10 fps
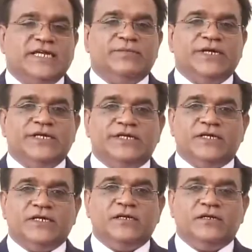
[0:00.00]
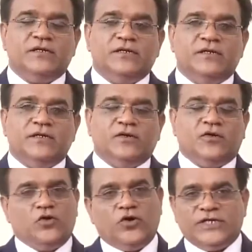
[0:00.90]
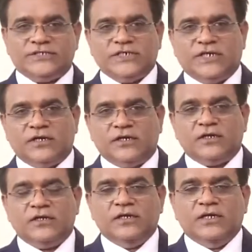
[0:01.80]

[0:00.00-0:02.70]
can be internal or external.